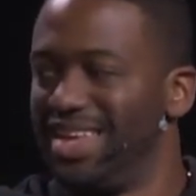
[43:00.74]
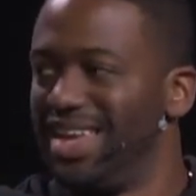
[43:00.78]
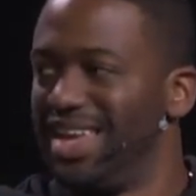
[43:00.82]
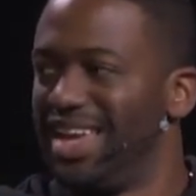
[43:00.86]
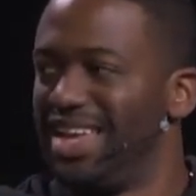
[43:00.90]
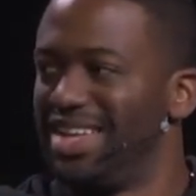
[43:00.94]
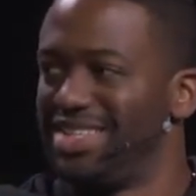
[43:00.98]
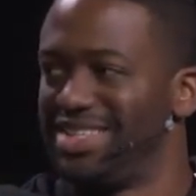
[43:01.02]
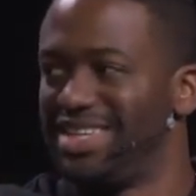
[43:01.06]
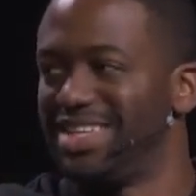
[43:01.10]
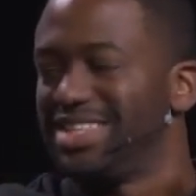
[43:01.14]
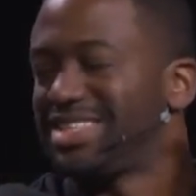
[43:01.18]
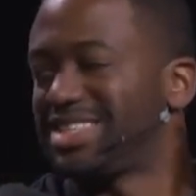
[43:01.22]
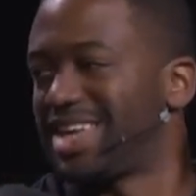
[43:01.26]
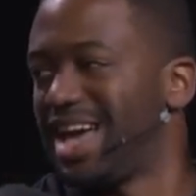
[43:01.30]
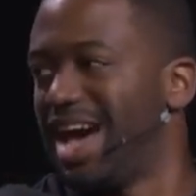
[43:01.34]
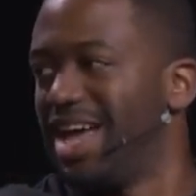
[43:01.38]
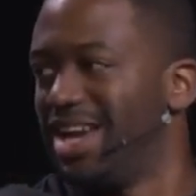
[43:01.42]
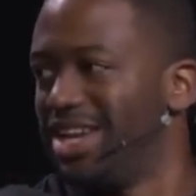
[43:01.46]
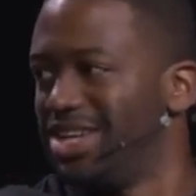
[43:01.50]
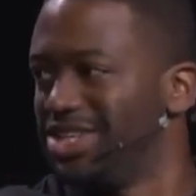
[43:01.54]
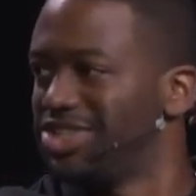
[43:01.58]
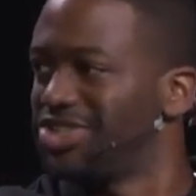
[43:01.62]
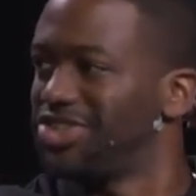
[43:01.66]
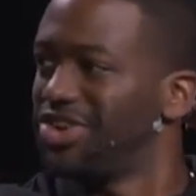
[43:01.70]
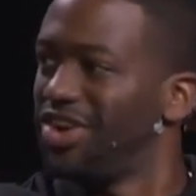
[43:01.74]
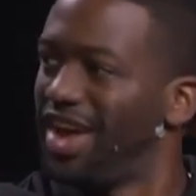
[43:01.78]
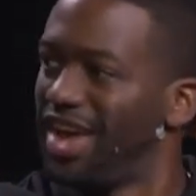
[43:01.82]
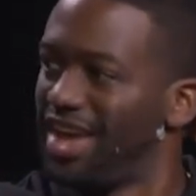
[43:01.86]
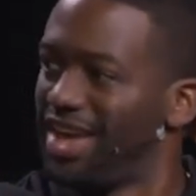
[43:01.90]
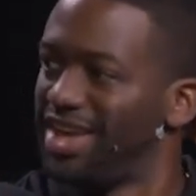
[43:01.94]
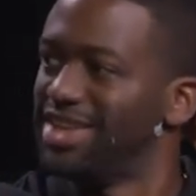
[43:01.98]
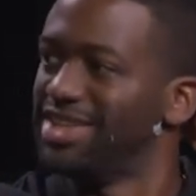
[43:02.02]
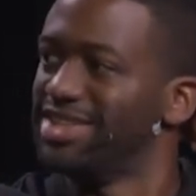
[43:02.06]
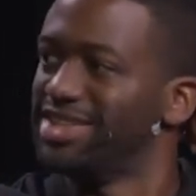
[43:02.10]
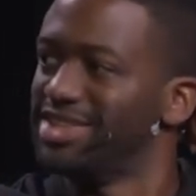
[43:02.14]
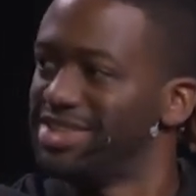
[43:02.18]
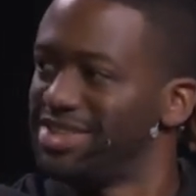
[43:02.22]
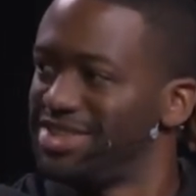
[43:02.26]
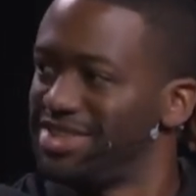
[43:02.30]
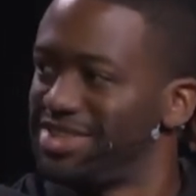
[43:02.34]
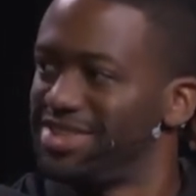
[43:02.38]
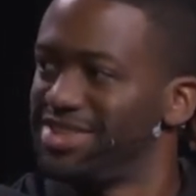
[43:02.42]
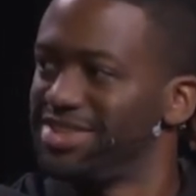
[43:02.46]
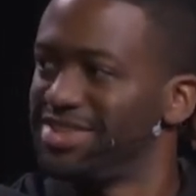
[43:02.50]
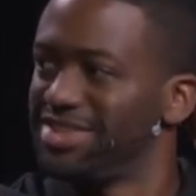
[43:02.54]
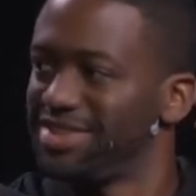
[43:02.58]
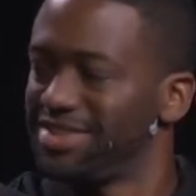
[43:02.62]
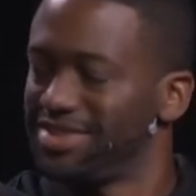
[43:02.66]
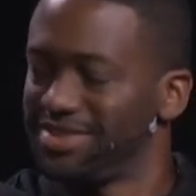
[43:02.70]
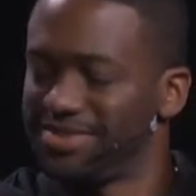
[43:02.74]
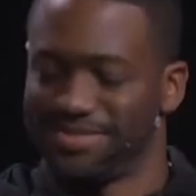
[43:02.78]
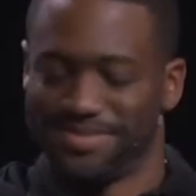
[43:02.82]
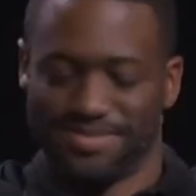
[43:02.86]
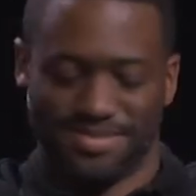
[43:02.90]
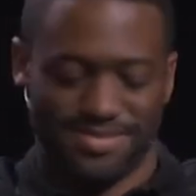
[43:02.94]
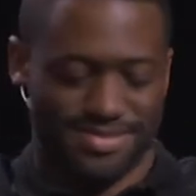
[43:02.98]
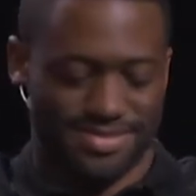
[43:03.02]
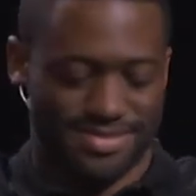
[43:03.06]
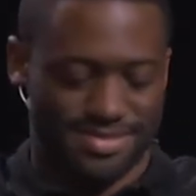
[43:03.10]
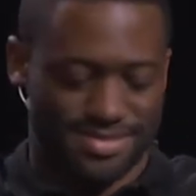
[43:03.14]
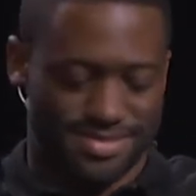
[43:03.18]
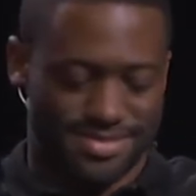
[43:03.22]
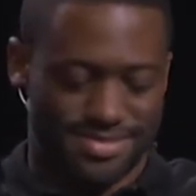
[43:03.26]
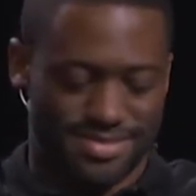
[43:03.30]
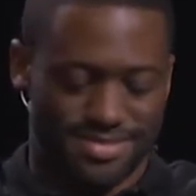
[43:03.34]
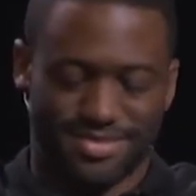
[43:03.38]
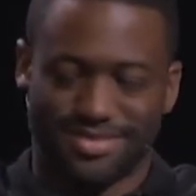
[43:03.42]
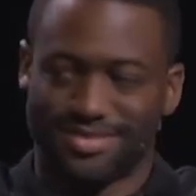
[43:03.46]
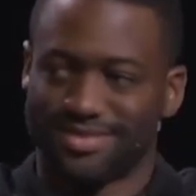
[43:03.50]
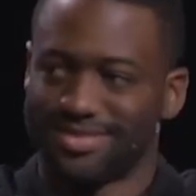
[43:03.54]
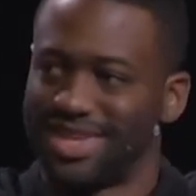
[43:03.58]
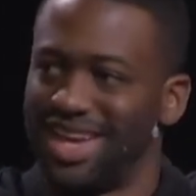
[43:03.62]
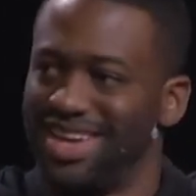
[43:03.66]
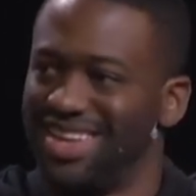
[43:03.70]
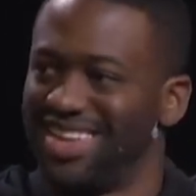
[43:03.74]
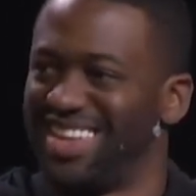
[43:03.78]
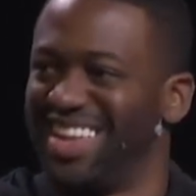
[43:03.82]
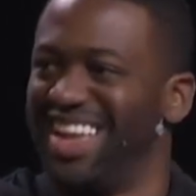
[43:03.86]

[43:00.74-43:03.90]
it's just kind of strange. I think it's the same thing that I'm,